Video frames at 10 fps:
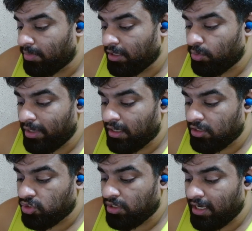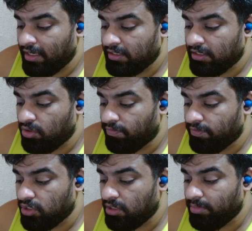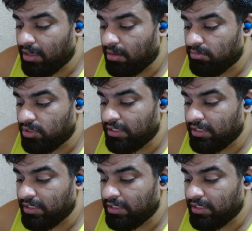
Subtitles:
By the way, Christian Eriksen officially becomes